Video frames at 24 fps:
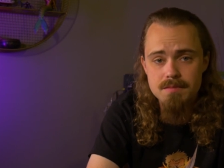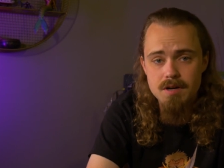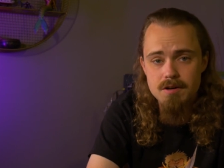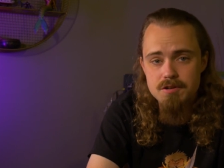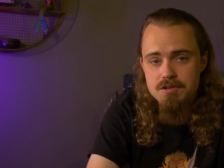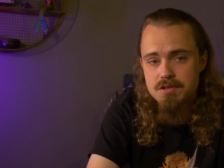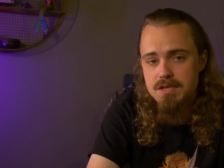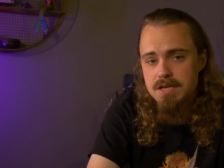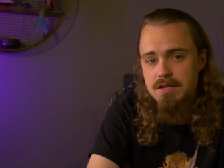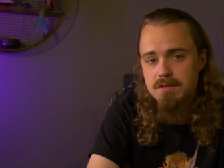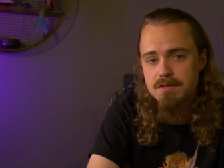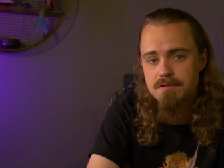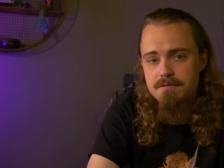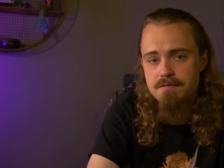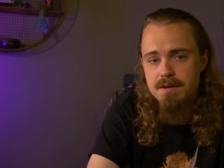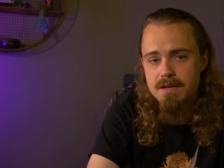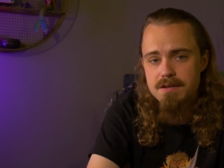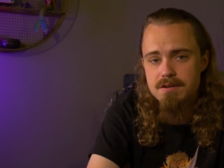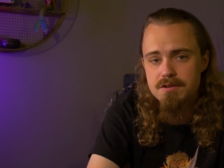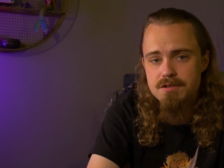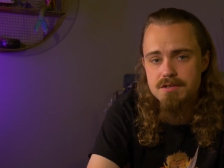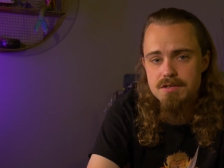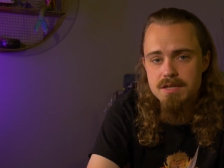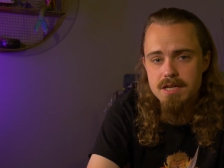Our steel
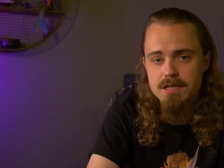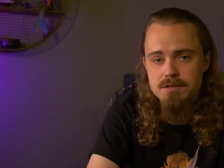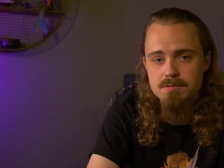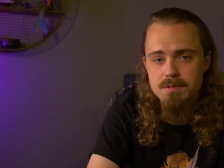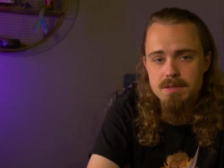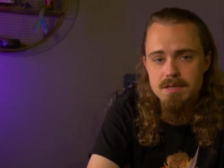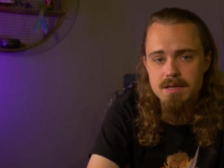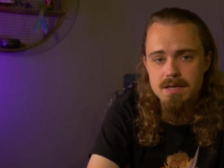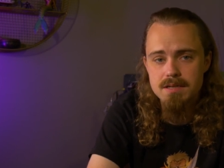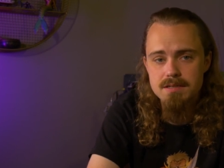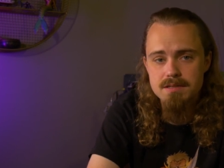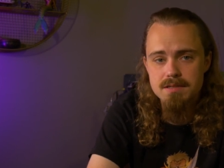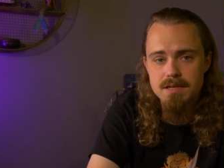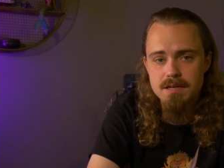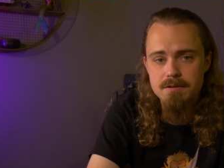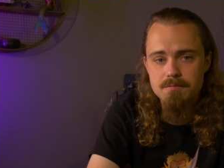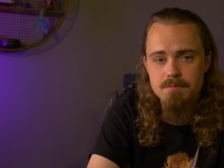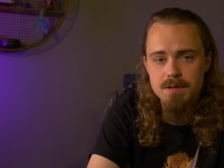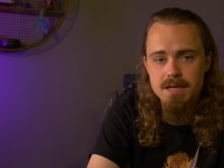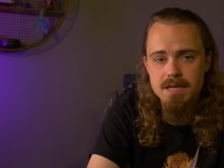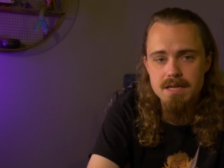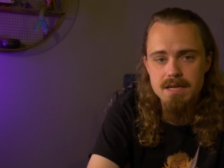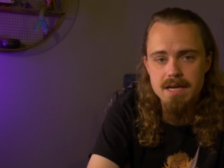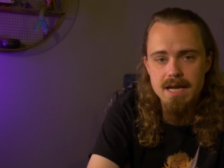defender sticks with us, and
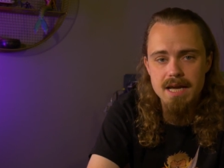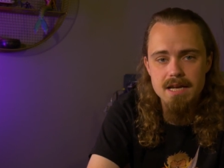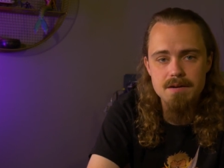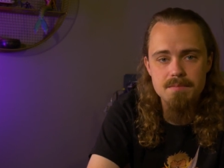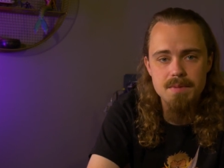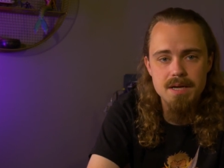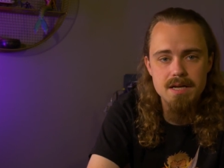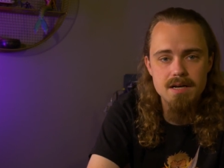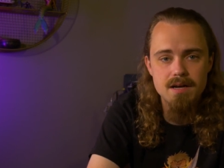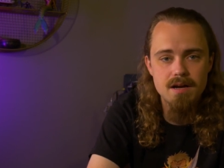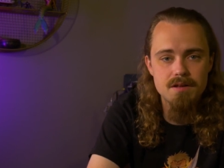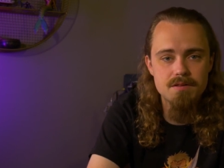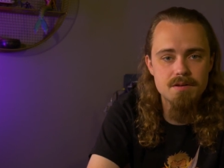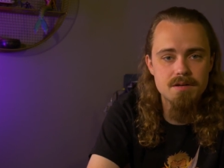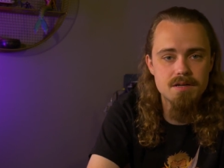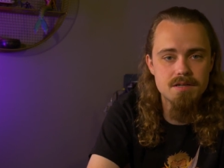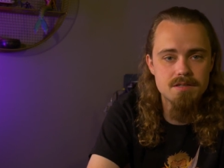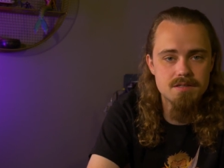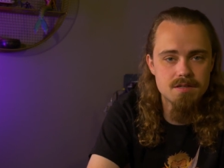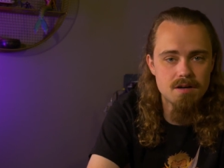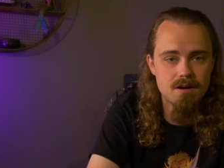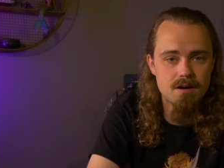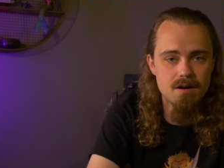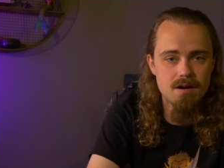we can animate other
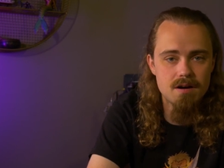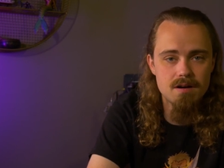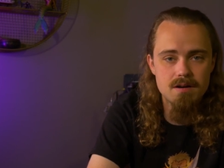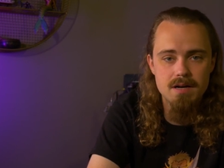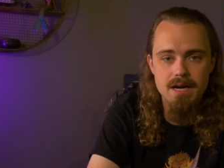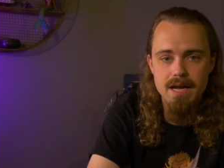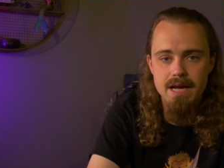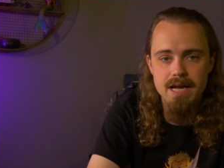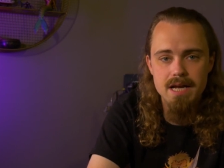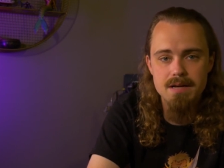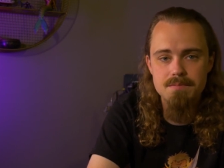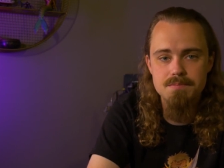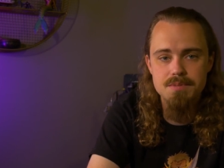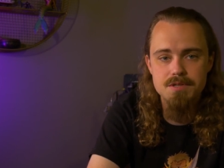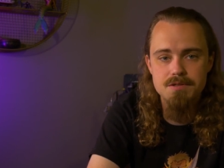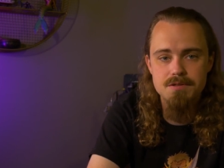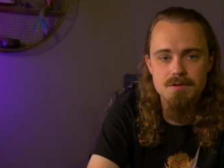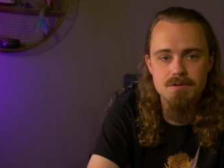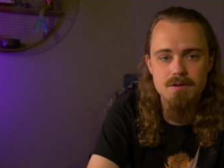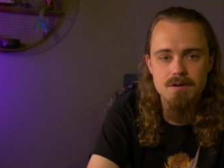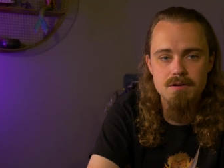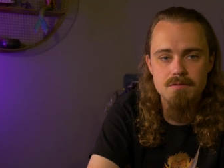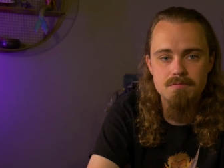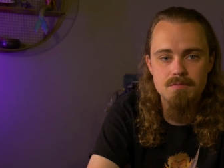guitar, amps,
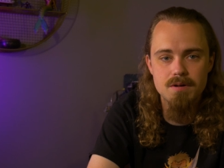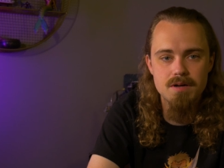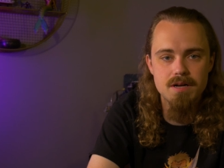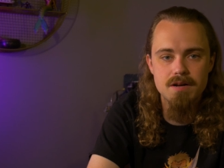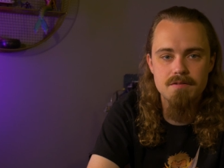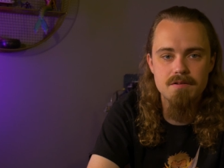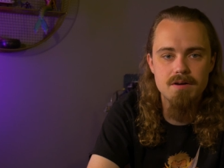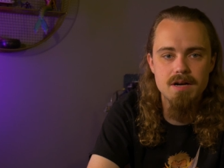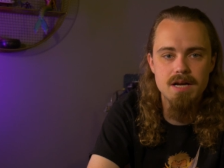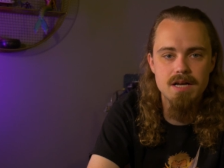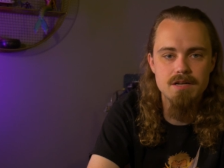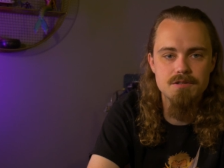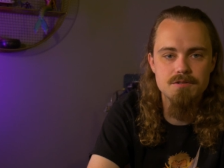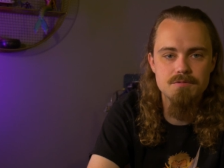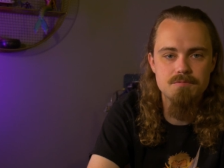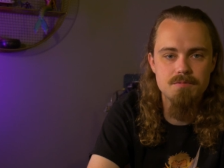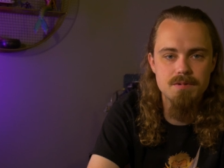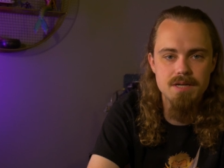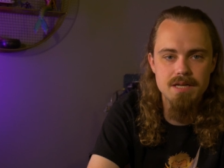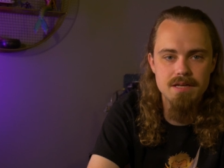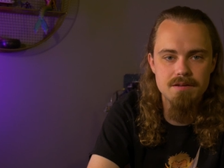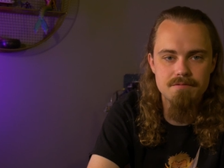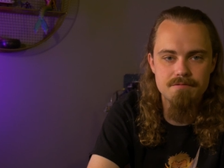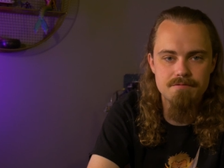or whatever else
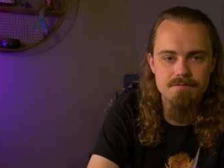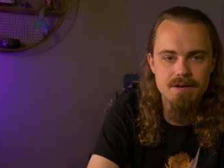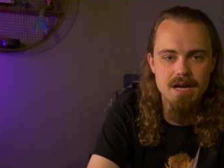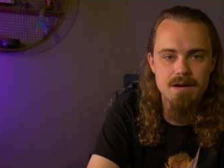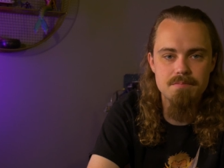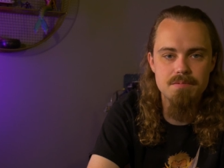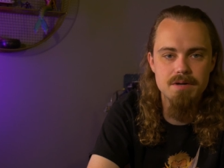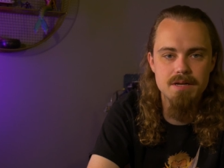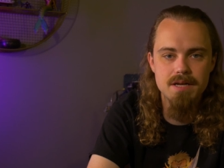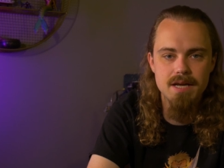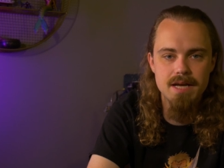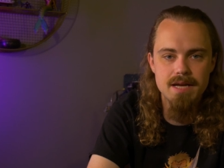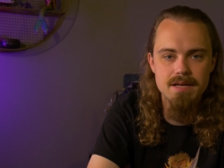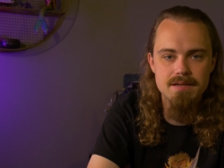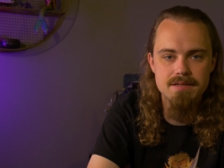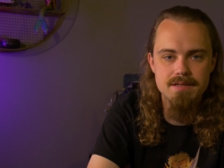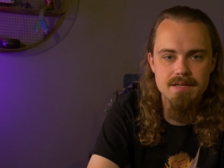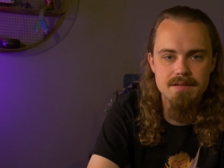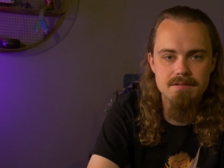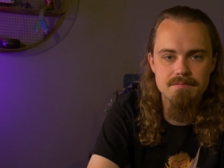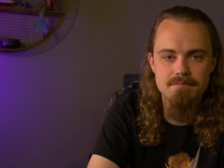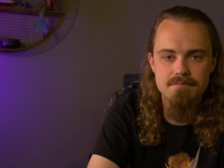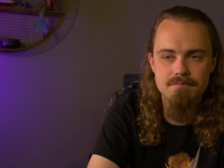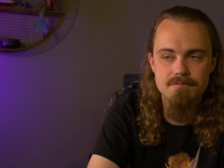we fabricate
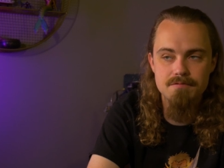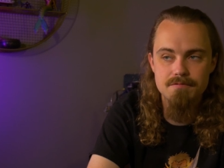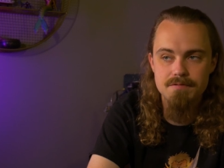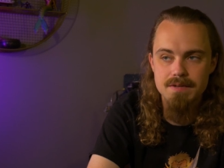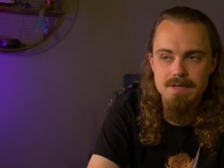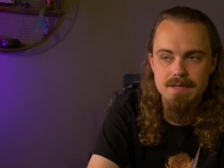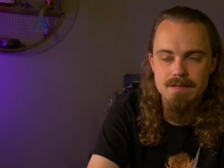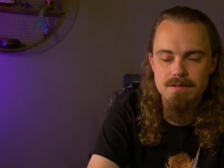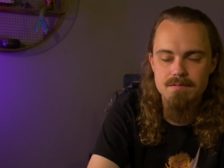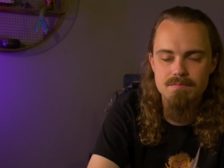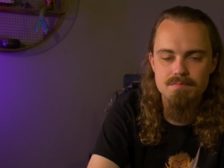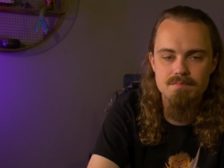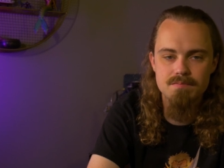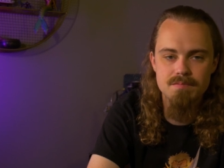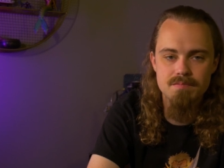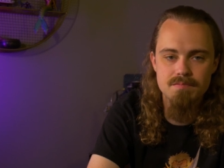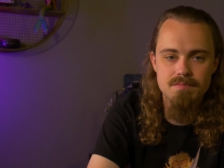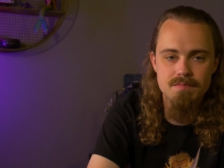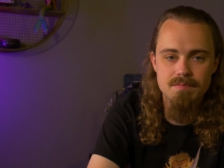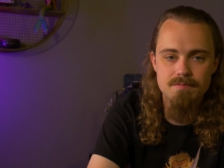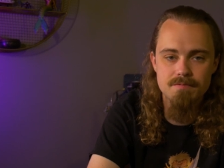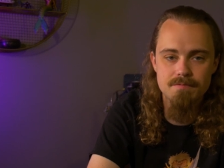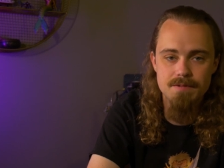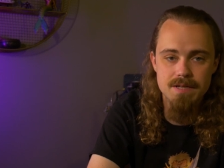and feel
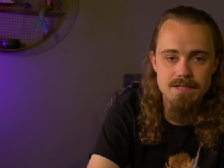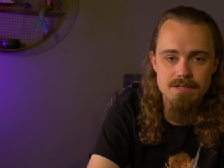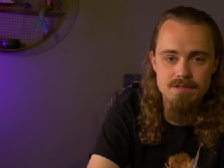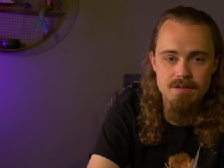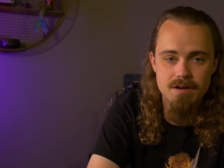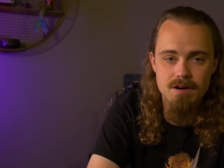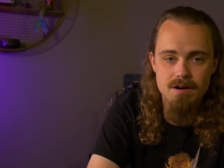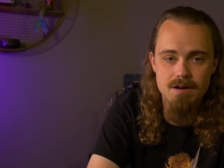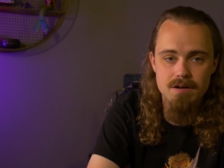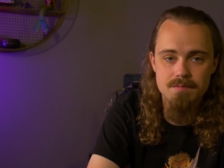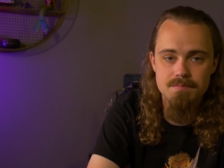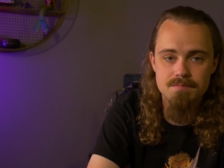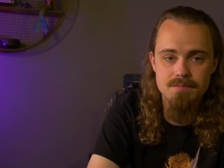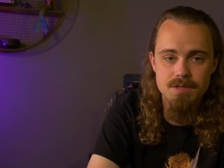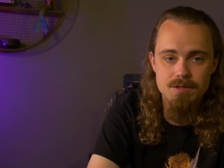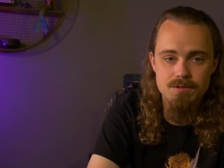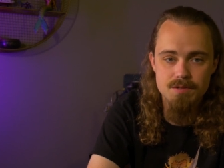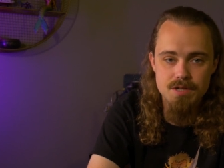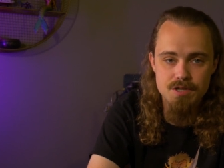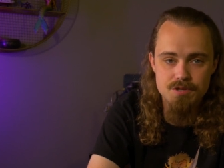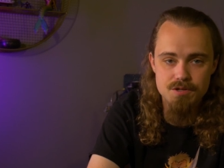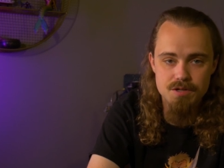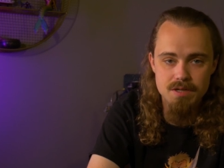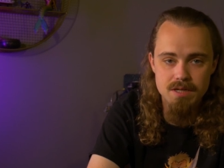fits our
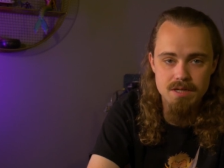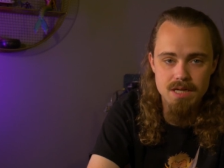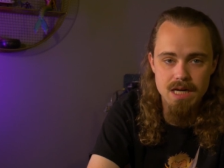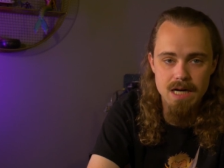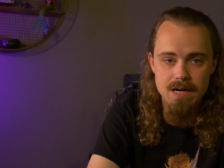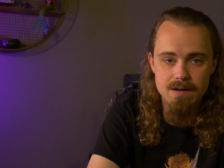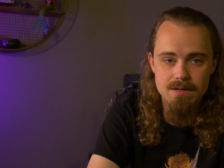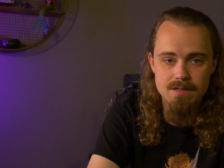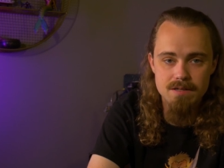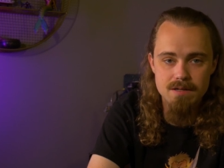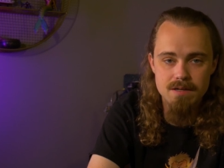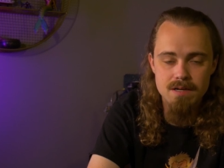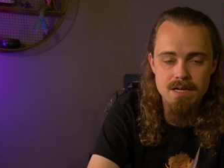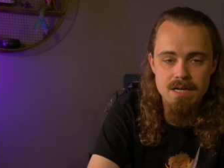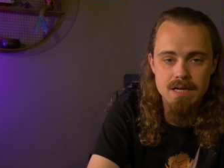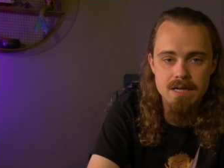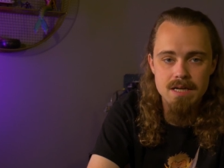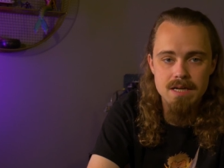musician character